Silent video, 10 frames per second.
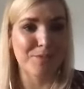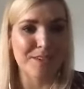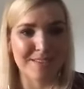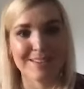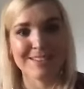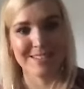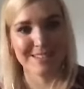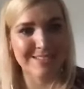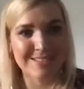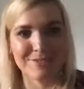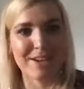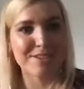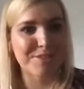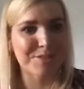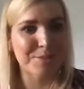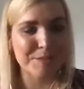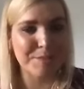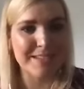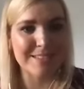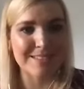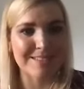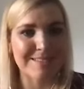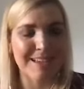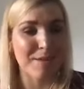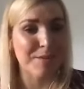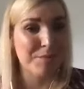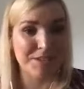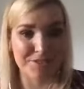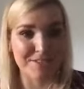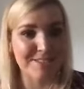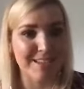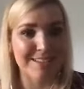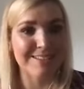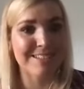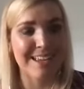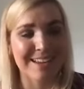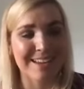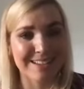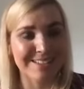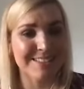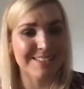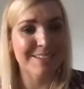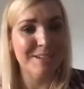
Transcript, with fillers: moving into this direct-to-consumer space, and uh, you mentioned that ten X